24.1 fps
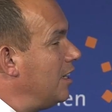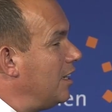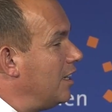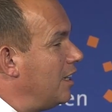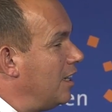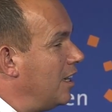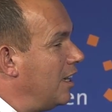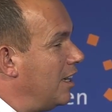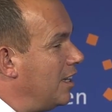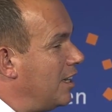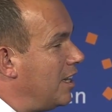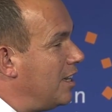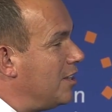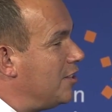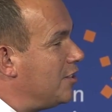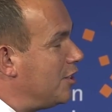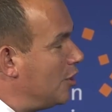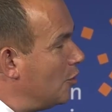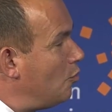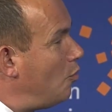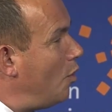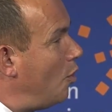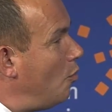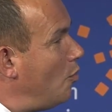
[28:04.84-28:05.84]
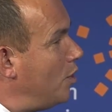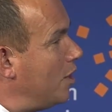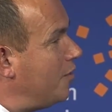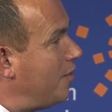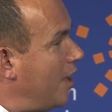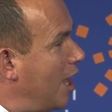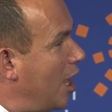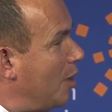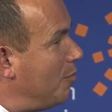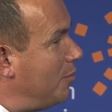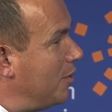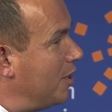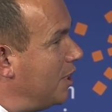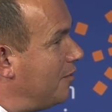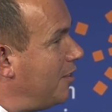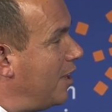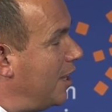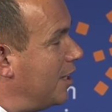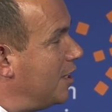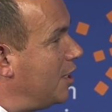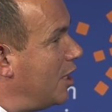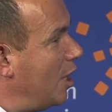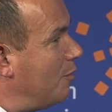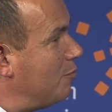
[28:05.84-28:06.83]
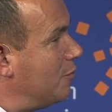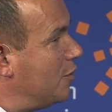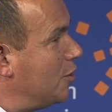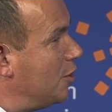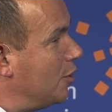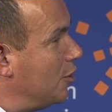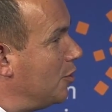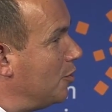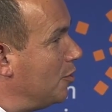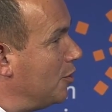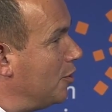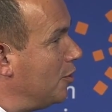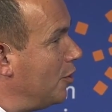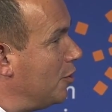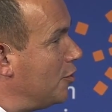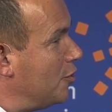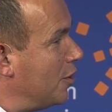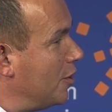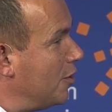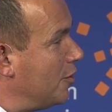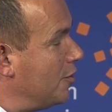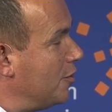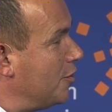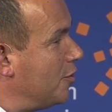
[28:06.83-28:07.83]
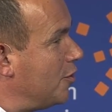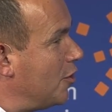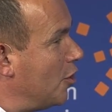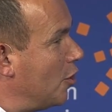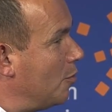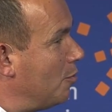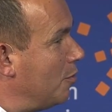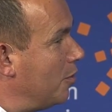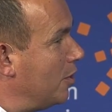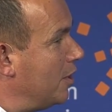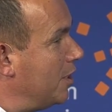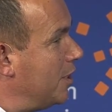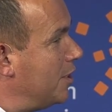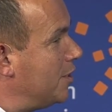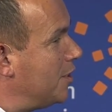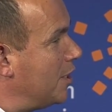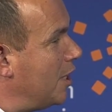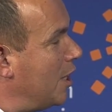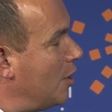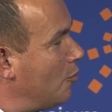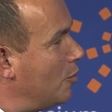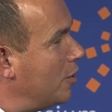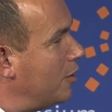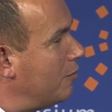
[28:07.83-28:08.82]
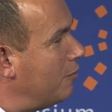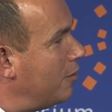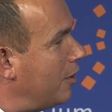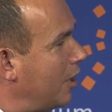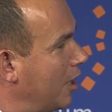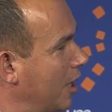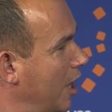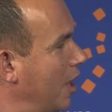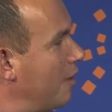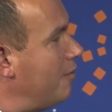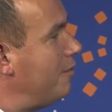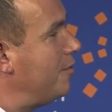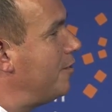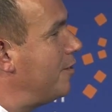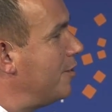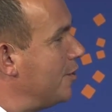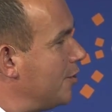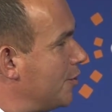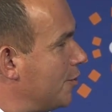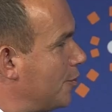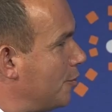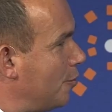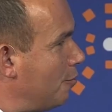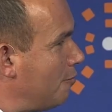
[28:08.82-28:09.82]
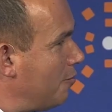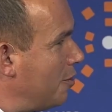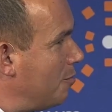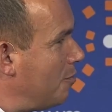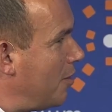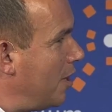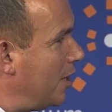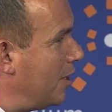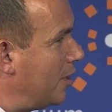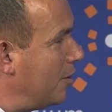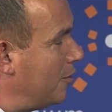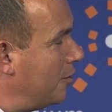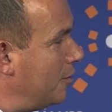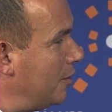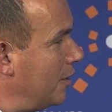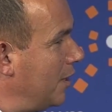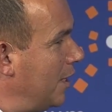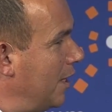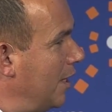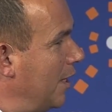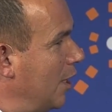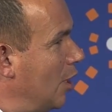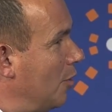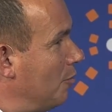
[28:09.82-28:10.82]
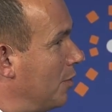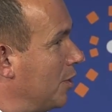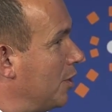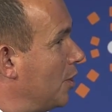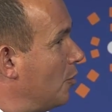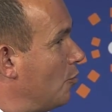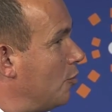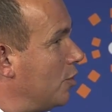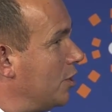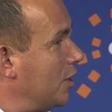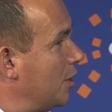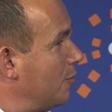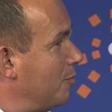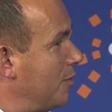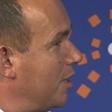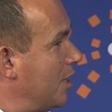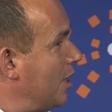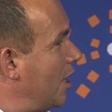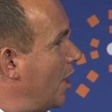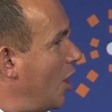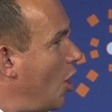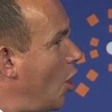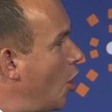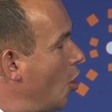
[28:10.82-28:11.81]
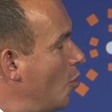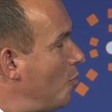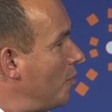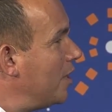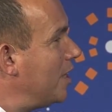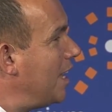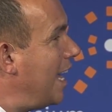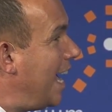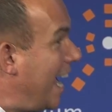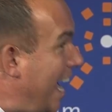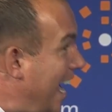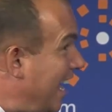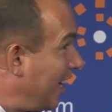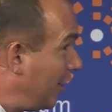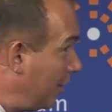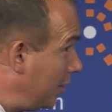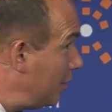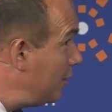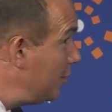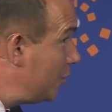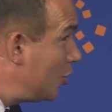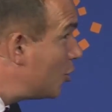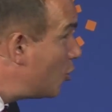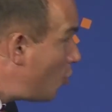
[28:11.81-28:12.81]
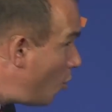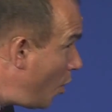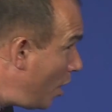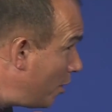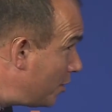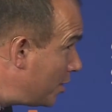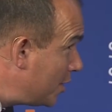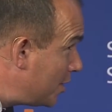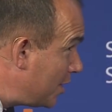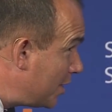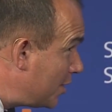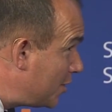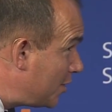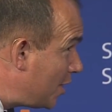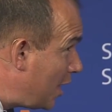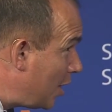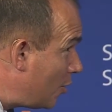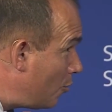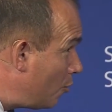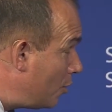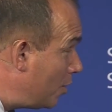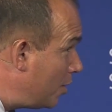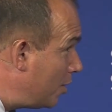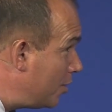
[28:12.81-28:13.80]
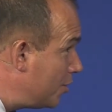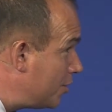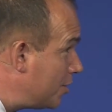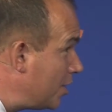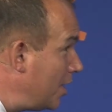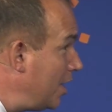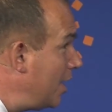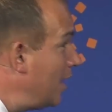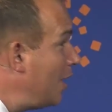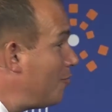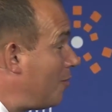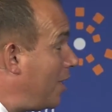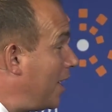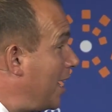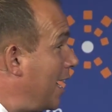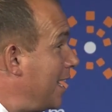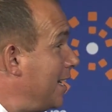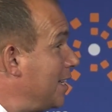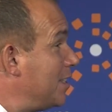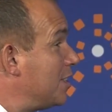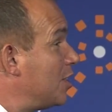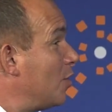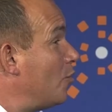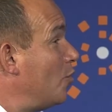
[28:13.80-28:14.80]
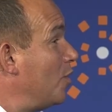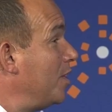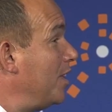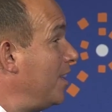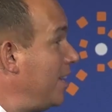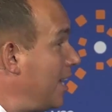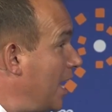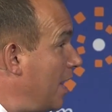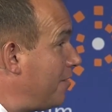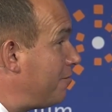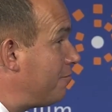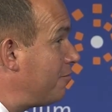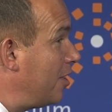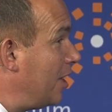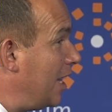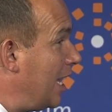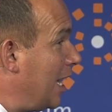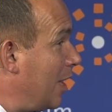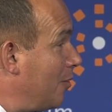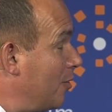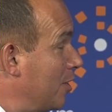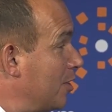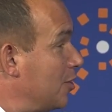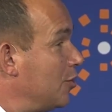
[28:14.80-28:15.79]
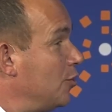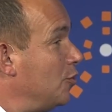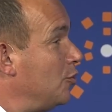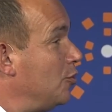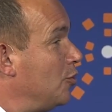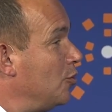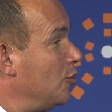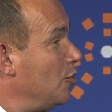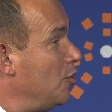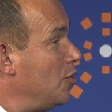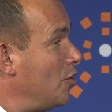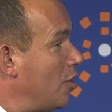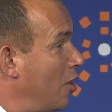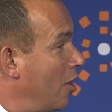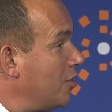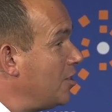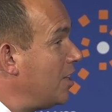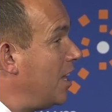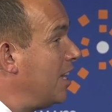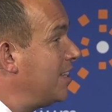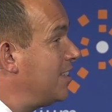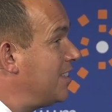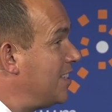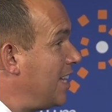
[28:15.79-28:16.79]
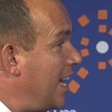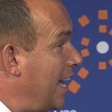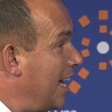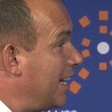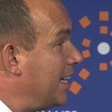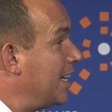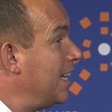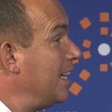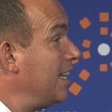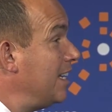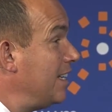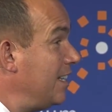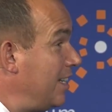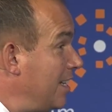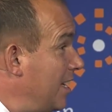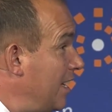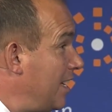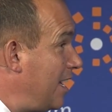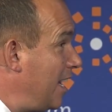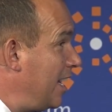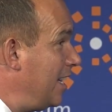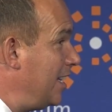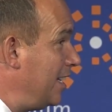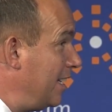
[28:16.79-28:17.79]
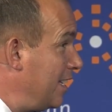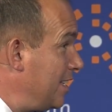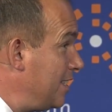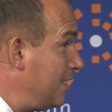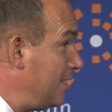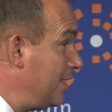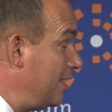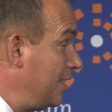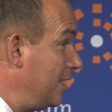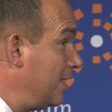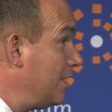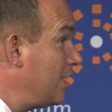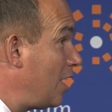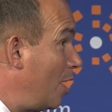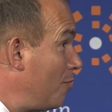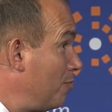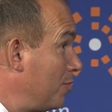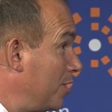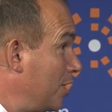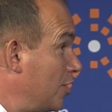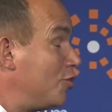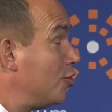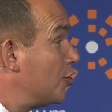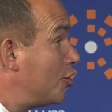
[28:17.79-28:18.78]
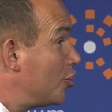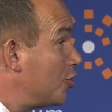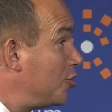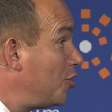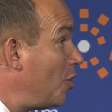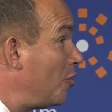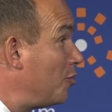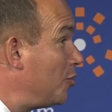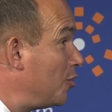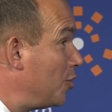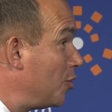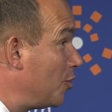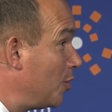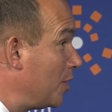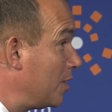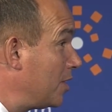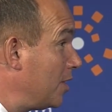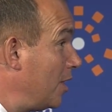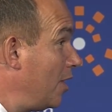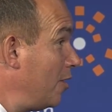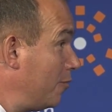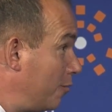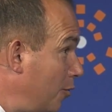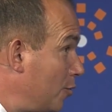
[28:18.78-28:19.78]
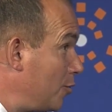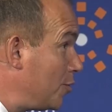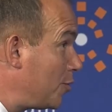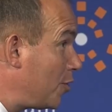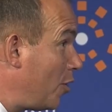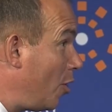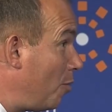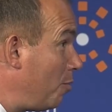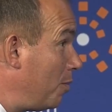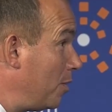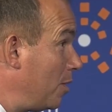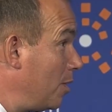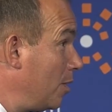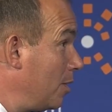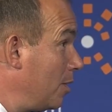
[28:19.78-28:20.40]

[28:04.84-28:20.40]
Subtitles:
And I said, what would have happened if I'd come to you and not Jonathan Sobel? And he said, I would have loved the story, Michael, but there wouldn't have been a hope in hell, to quote his exact words. My editor would never allow it. You do not attack Nikkei-listed companies. You just don't do it. Full stop.